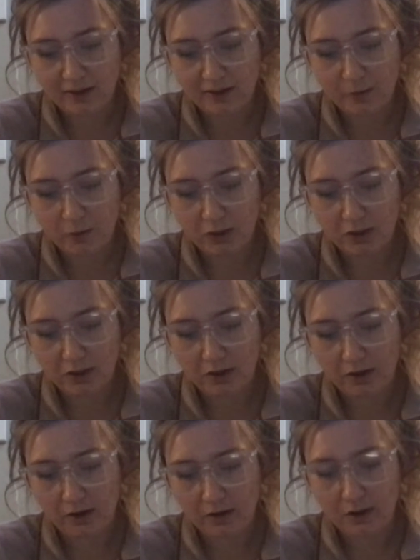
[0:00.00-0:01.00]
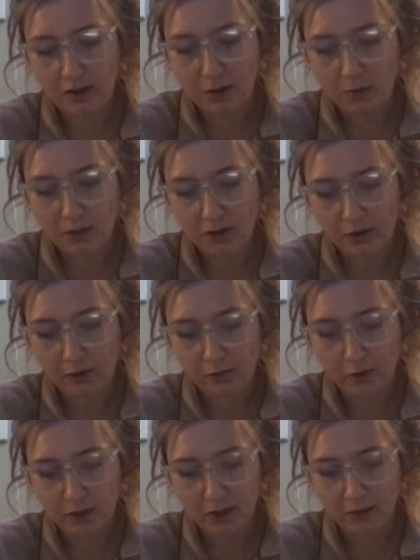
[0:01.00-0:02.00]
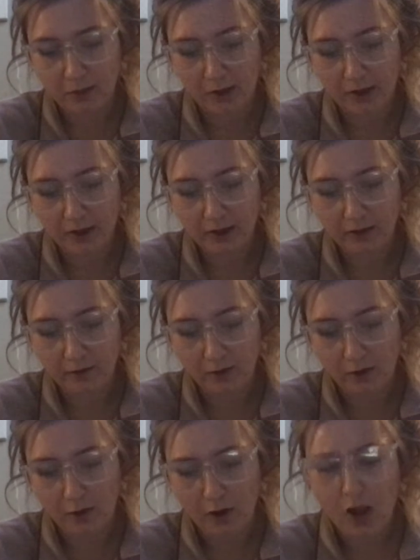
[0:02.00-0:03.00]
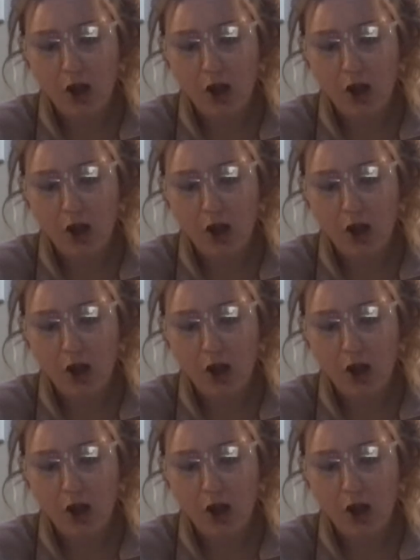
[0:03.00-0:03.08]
some startled voices breaking in the flow,